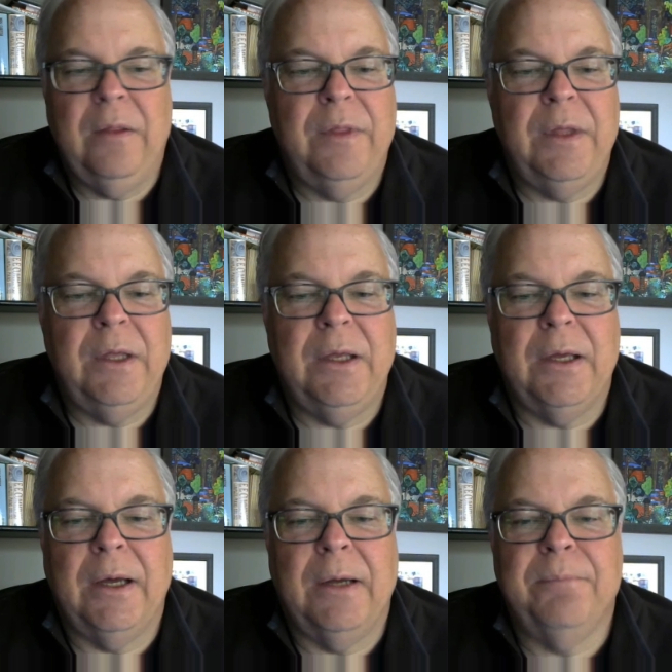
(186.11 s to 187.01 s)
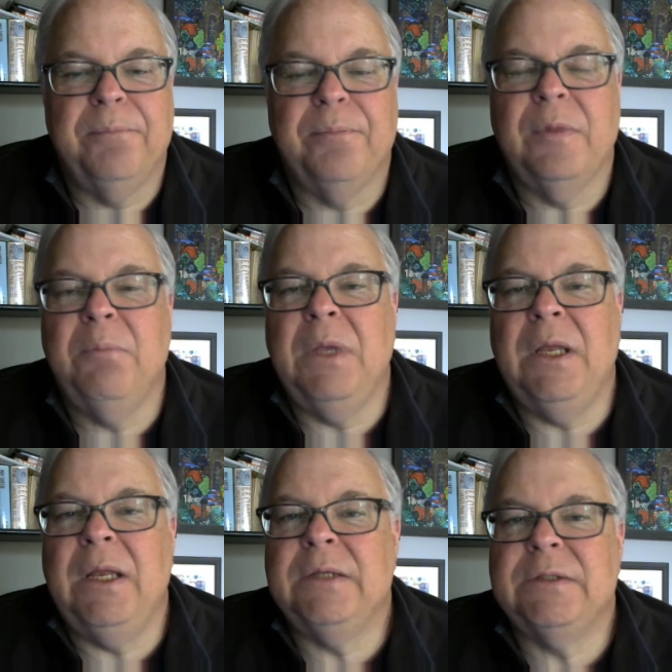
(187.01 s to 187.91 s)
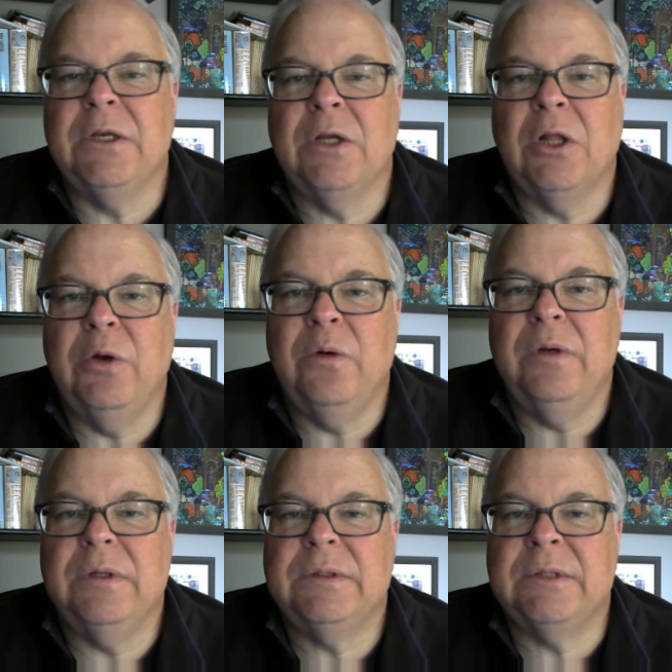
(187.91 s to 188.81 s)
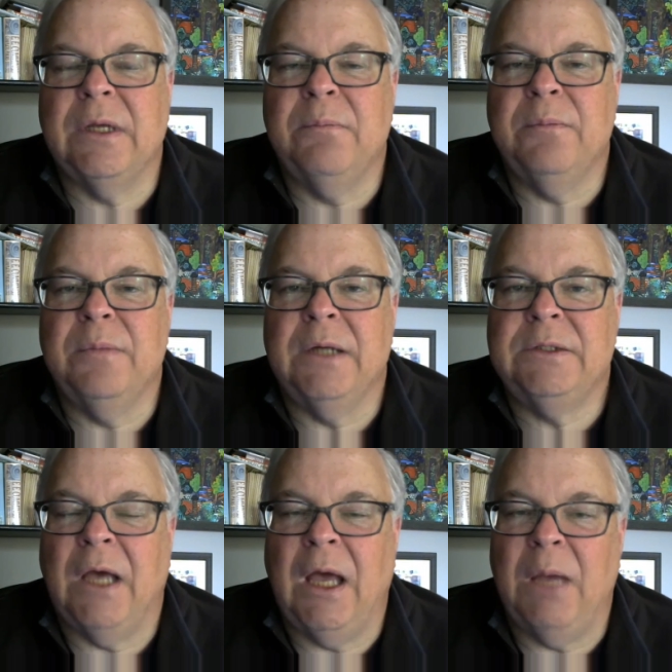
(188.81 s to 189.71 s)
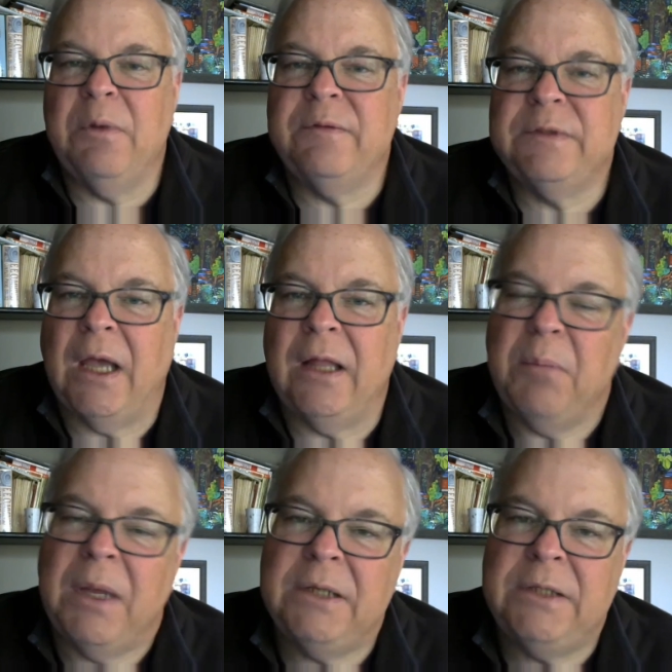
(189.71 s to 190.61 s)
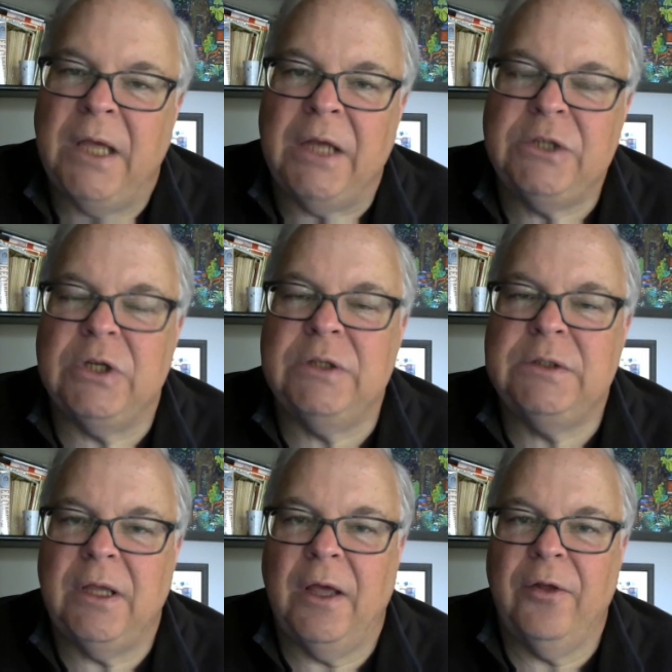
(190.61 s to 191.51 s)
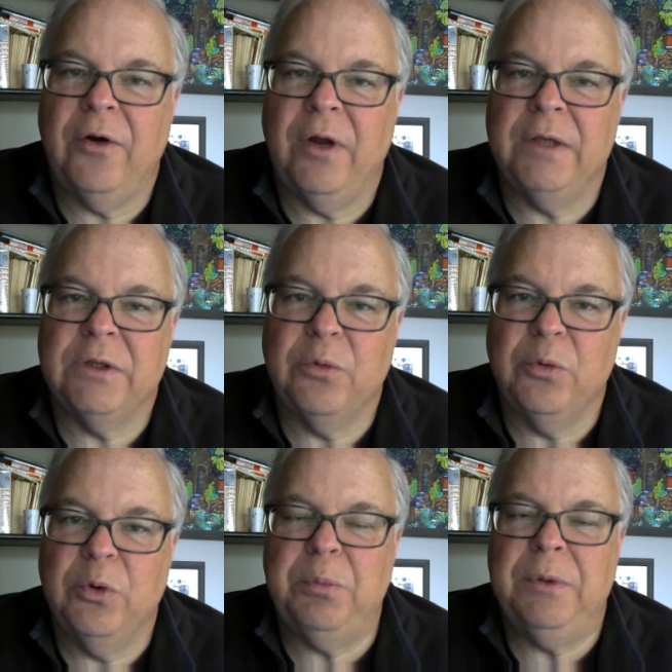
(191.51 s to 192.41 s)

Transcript: The, um, the meetings include some uh, time of silent meditation together as a group.